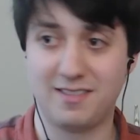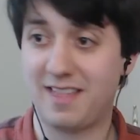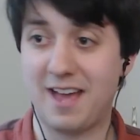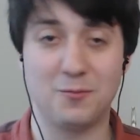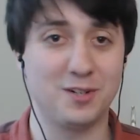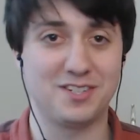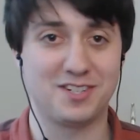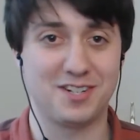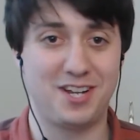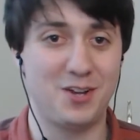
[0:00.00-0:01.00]
That
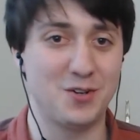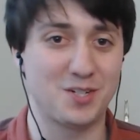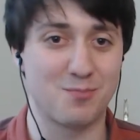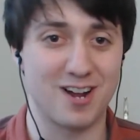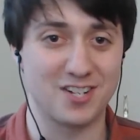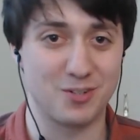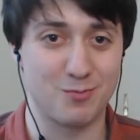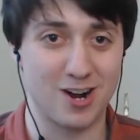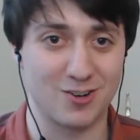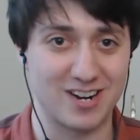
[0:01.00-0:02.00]
was huge
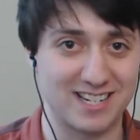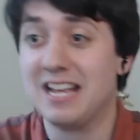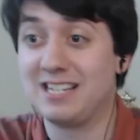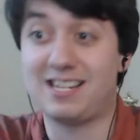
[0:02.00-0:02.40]
progress.